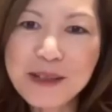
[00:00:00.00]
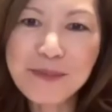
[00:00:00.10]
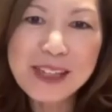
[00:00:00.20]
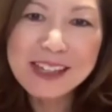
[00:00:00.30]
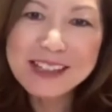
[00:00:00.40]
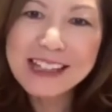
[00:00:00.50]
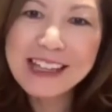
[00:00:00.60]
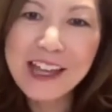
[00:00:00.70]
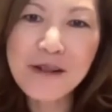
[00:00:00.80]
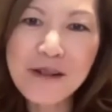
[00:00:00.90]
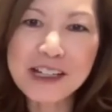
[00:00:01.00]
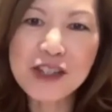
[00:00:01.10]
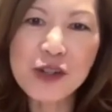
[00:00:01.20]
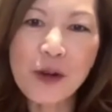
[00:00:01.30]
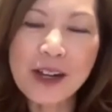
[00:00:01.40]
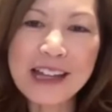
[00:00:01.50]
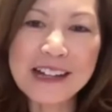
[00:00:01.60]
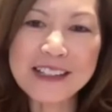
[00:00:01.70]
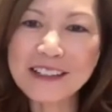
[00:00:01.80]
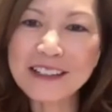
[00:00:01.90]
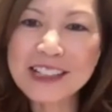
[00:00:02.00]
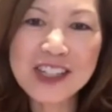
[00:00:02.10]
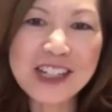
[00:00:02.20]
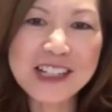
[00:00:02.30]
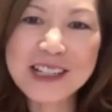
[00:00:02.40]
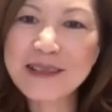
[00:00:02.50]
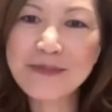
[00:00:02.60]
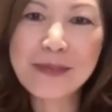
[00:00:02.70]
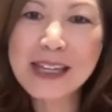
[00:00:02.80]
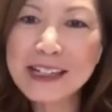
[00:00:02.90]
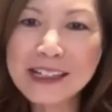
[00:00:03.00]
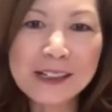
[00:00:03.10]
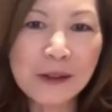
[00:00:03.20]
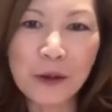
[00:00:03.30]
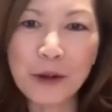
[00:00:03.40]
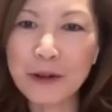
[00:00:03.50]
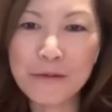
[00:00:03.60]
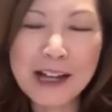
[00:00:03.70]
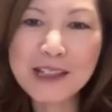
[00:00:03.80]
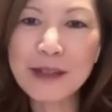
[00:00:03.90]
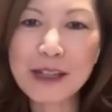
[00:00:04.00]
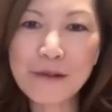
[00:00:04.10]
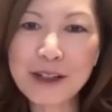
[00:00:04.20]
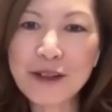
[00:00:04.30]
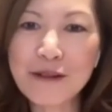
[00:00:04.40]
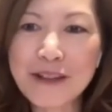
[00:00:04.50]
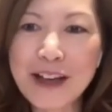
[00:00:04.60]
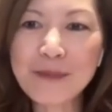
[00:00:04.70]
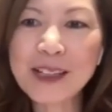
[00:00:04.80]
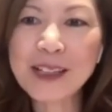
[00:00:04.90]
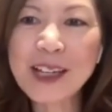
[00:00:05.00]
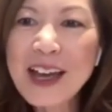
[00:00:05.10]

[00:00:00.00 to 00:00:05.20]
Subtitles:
and being together and enjoying that delicious meal or recipe with your family.